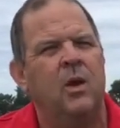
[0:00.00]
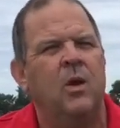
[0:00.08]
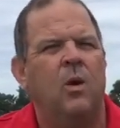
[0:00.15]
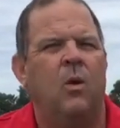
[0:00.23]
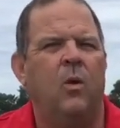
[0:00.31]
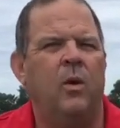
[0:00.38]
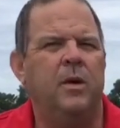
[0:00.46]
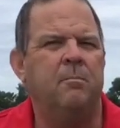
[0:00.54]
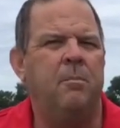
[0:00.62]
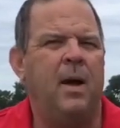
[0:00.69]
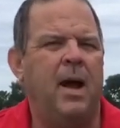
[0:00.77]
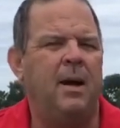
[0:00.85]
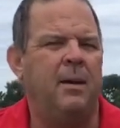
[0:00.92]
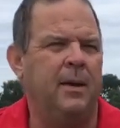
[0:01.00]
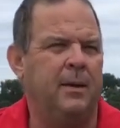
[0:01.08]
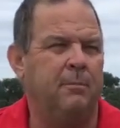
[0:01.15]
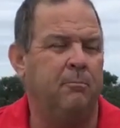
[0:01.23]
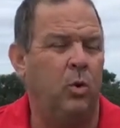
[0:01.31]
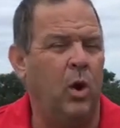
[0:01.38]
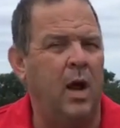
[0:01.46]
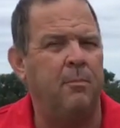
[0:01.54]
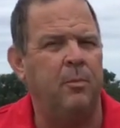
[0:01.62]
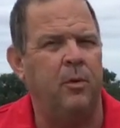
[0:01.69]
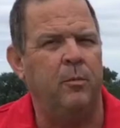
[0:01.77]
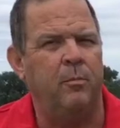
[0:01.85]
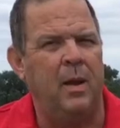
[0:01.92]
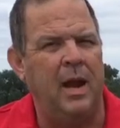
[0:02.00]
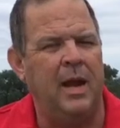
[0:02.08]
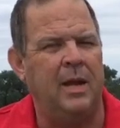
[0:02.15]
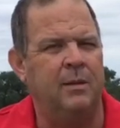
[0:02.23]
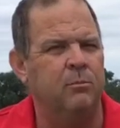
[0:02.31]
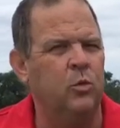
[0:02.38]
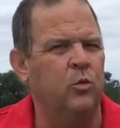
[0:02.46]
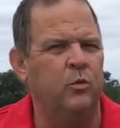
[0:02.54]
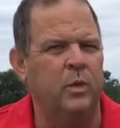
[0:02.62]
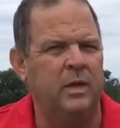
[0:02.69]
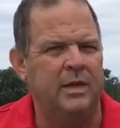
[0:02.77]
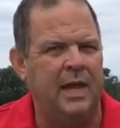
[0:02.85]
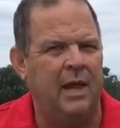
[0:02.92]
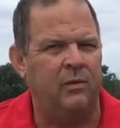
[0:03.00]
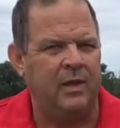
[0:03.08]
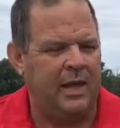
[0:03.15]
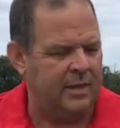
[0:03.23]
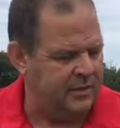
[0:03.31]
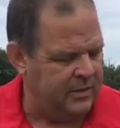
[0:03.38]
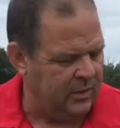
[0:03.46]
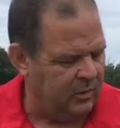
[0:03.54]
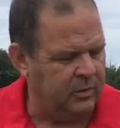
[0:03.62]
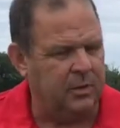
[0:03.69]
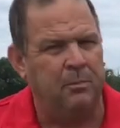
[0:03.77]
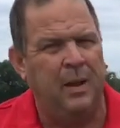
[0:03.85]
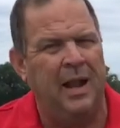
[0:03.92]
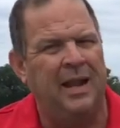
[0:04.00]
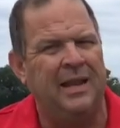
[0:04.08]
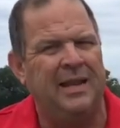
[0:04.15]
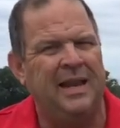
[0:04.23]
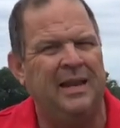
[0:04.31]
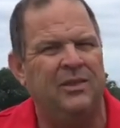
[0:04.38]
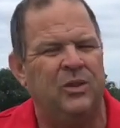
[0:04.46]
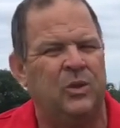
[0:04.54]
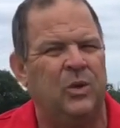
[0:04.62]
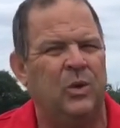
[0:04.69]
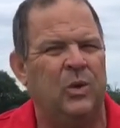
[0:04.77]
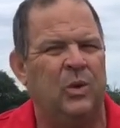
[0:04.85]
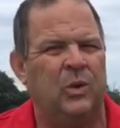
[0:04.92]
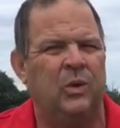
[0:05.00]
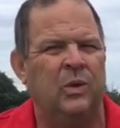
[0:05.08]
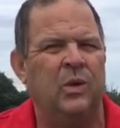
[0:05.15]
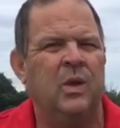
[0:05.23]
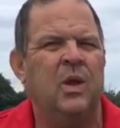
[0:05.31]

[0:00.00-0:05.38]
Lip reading: or improper pollen movement down that silk to pollinate the kernel.